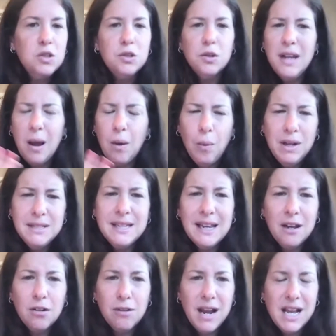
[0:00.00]
So now once they
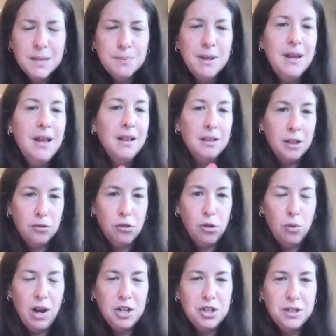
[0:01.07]
can grasp literal
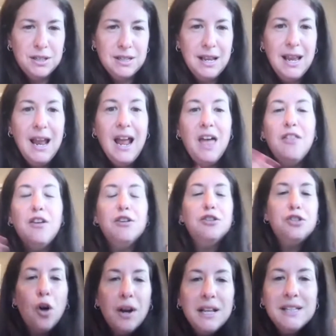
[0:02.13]
questions, and they're
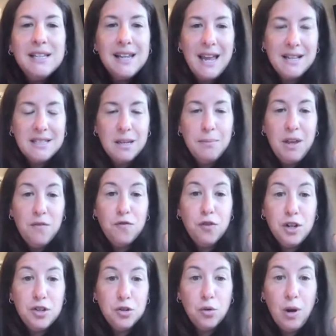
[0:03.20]
starting to get some
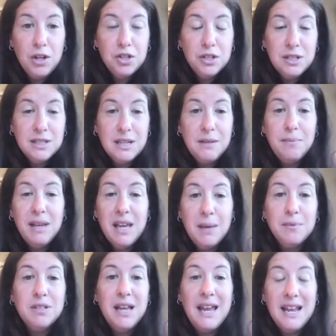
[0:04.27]
inferential questions and being
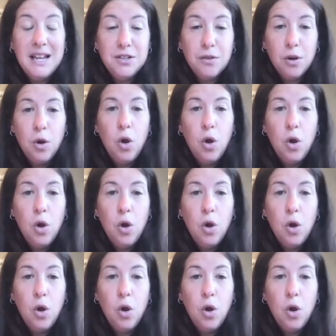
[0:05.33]
able to answer it,